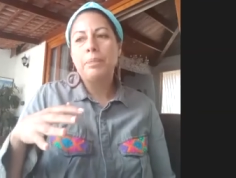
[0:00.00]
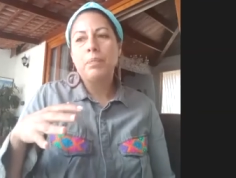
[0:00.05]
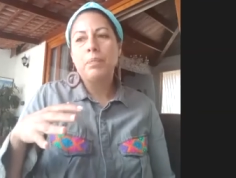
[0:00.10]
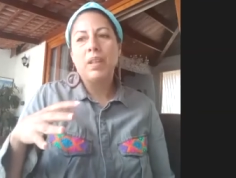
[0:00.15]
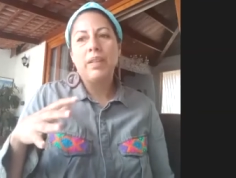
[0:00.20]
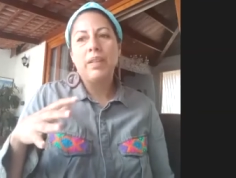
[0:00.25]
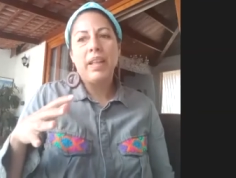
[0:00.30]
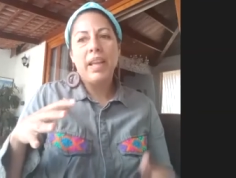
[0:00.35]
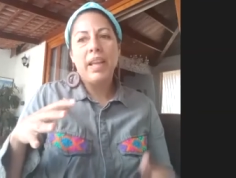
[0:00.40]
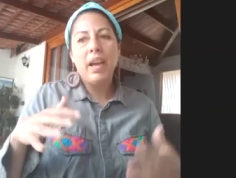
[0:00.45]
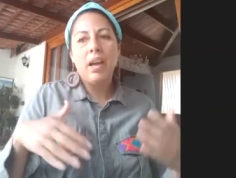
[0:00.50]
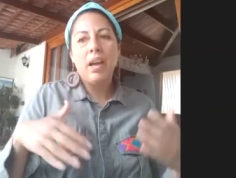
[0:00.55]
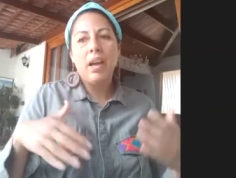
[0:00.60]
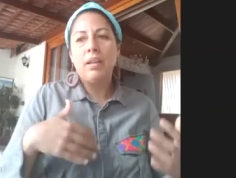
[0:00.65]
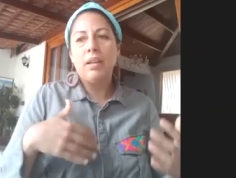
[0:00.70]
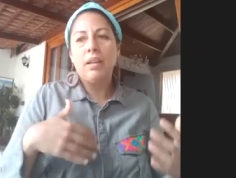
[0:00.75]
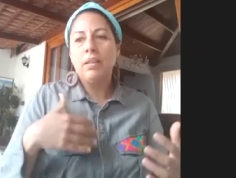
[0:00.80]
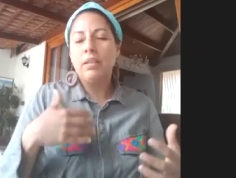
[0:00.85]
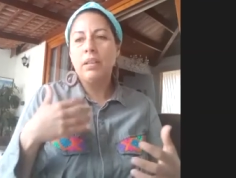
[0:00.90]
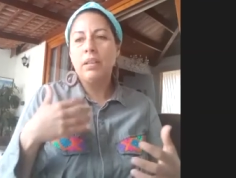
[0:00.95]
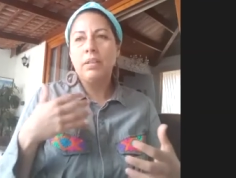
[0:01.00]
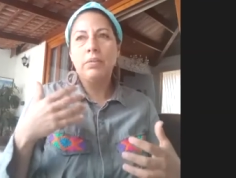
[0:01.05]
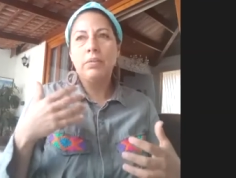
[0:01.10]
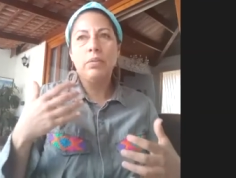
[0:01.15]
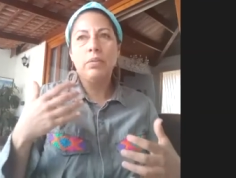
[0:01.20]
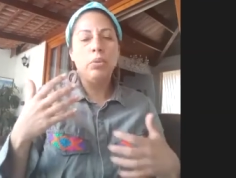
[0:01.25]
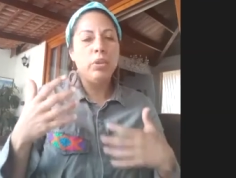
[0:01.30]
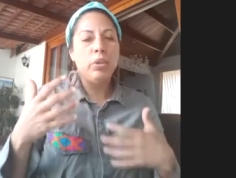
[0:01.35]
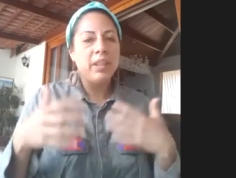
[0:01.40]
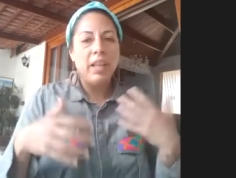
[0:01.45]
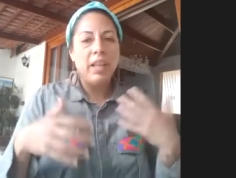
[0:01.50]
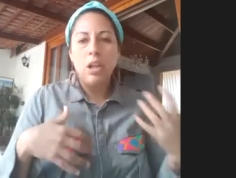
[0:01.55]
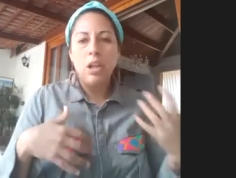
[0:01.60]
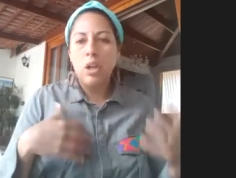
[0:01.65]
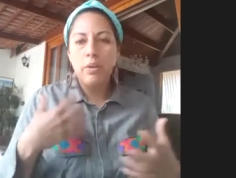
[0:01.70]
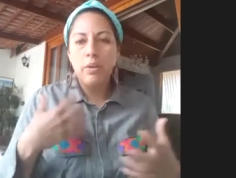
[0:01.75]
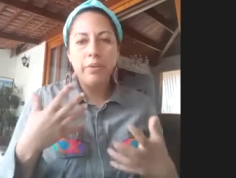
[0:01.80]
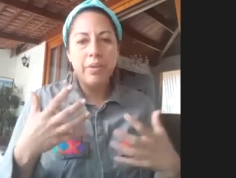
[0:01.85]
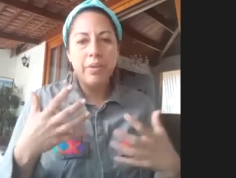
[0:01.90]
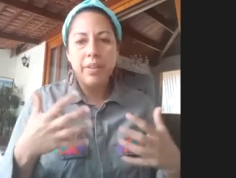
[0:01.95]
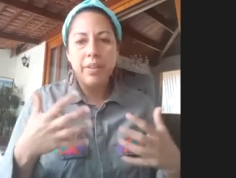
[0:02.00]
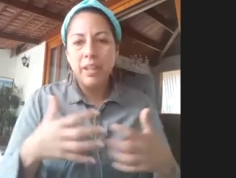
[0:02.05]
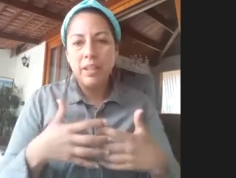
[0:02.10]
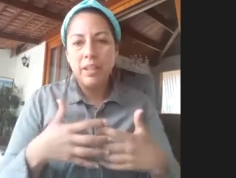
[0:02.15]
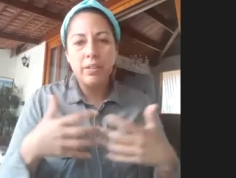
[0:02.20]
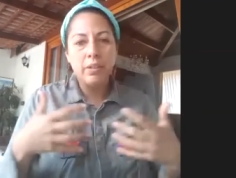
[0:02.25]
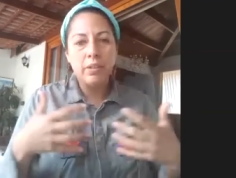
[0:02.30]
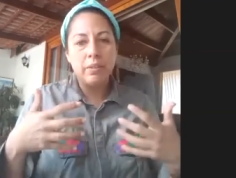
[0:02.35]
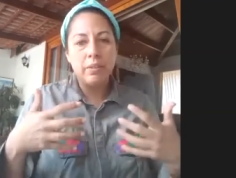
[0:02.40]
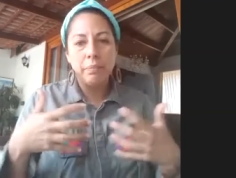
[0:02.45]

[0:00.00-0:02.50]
they are doing a lot of things